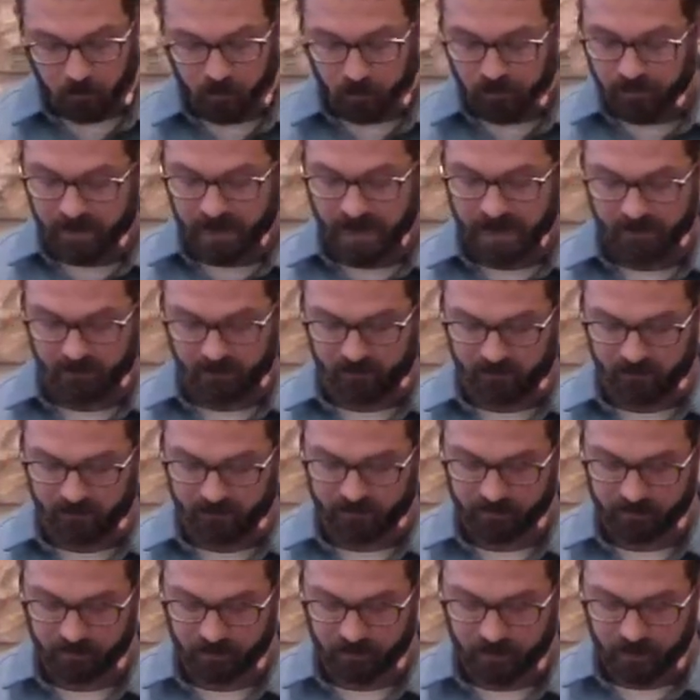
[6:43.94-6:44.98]
of idols.
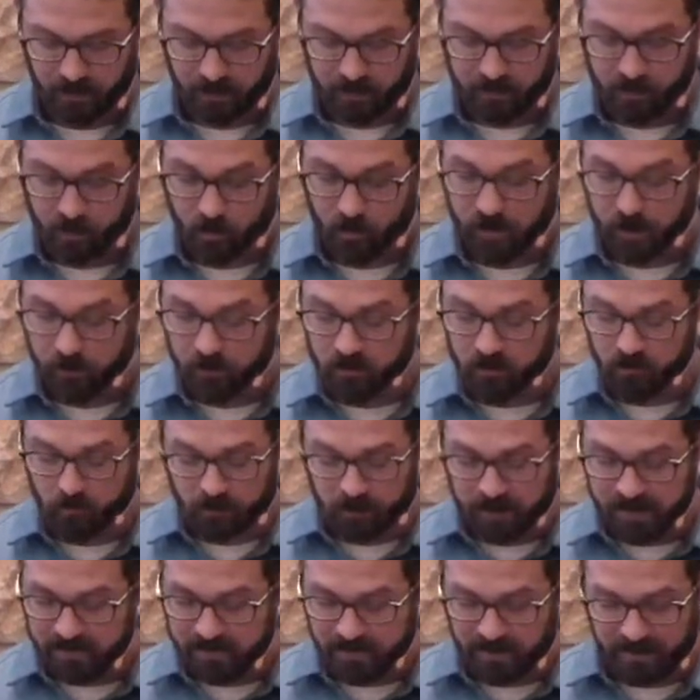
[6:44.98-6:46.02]
So he was
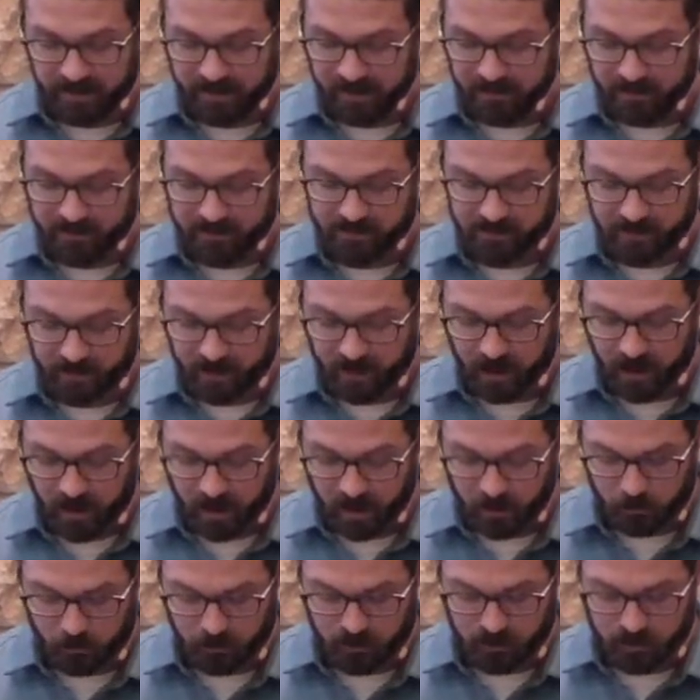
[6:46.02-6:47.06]
reasoning in the
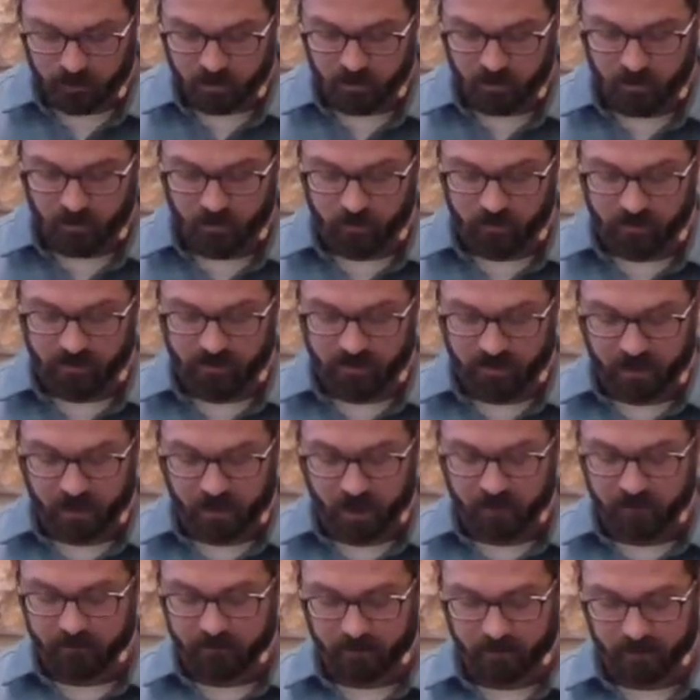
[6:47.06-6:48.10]
synagogue with the Jews and the
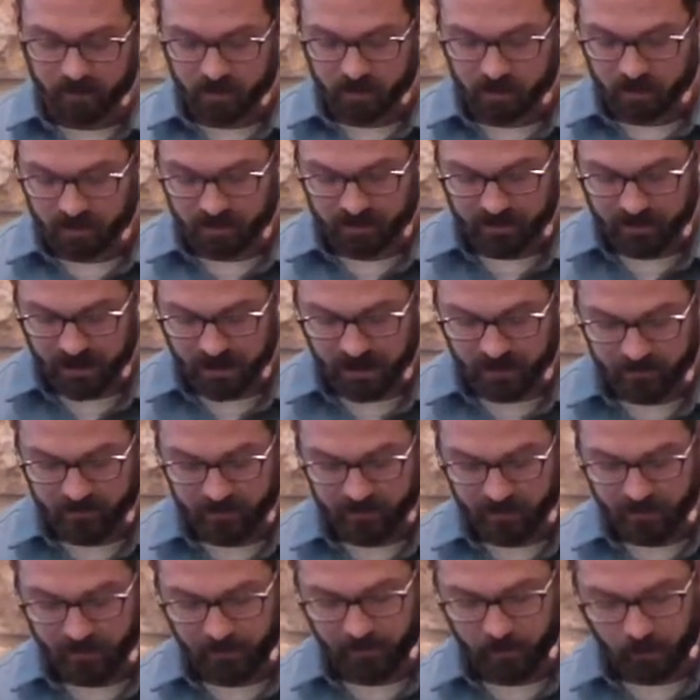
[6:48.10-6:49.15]
God fearing Gentiles,
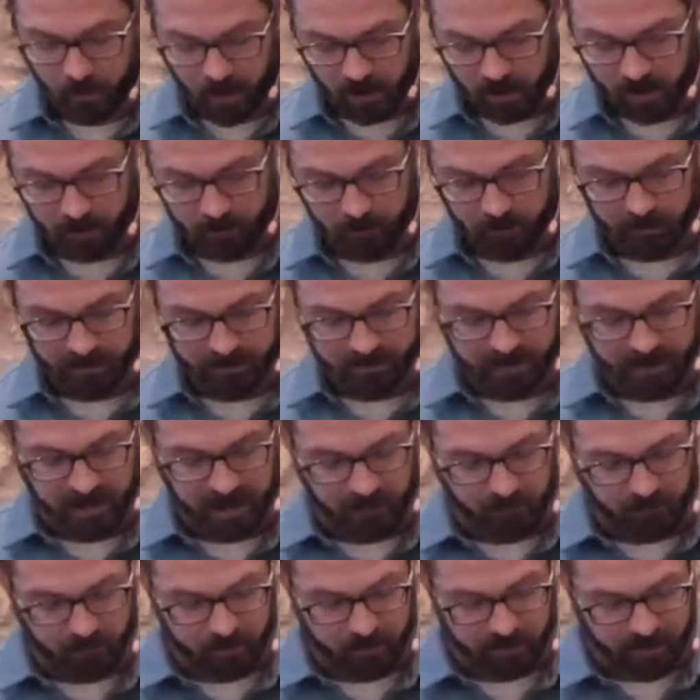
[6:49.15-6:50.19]
and in the marketplace
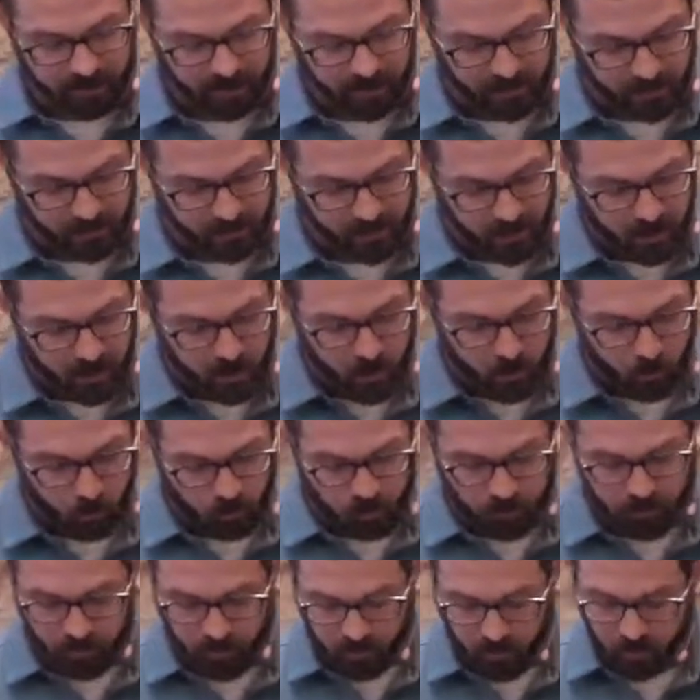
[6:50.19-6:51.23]
every day
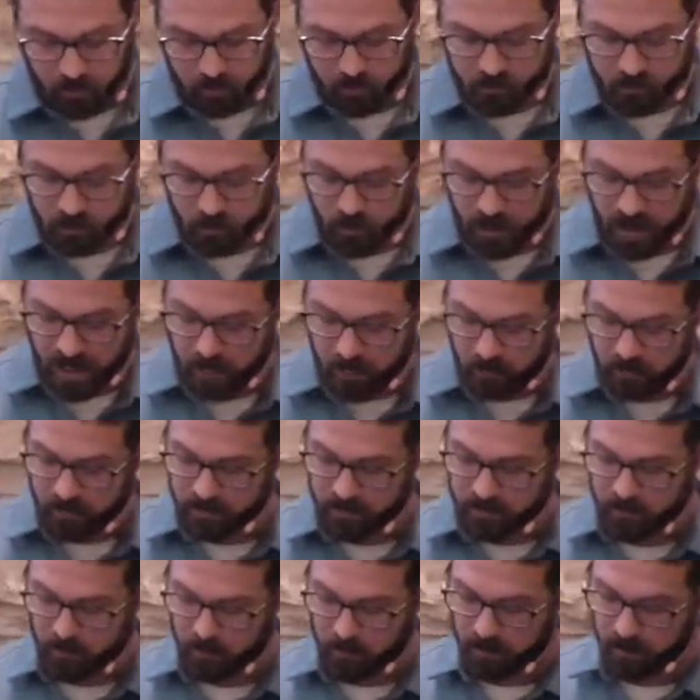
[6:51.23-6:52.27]
with those who happened
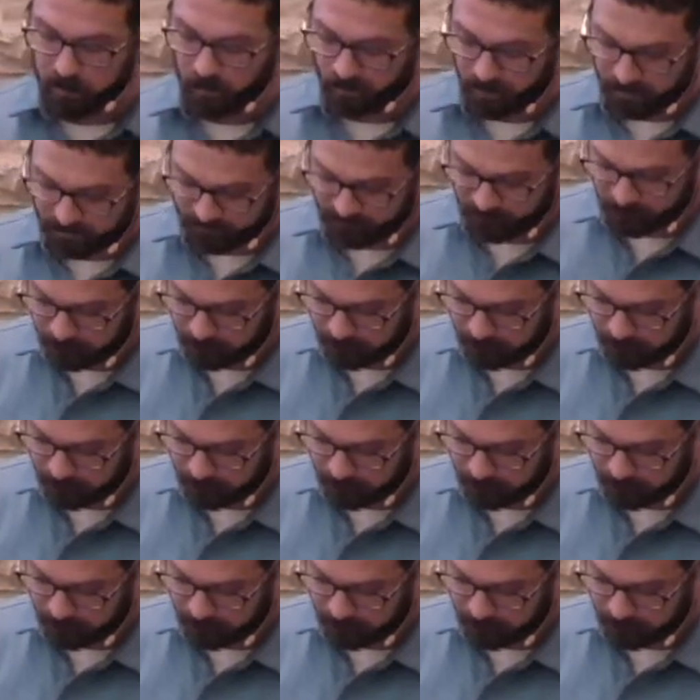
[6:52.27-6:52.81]
to be present.